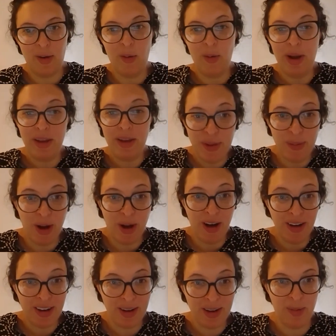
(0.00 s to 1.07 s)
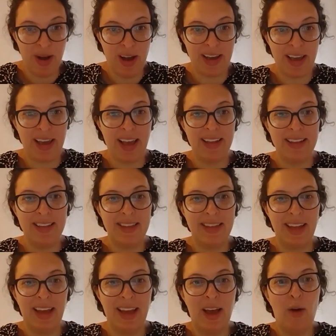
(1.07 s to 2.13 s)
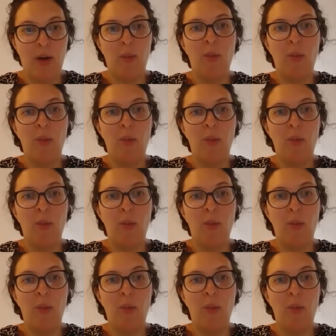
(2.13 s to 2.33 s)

or if you are going to work against it,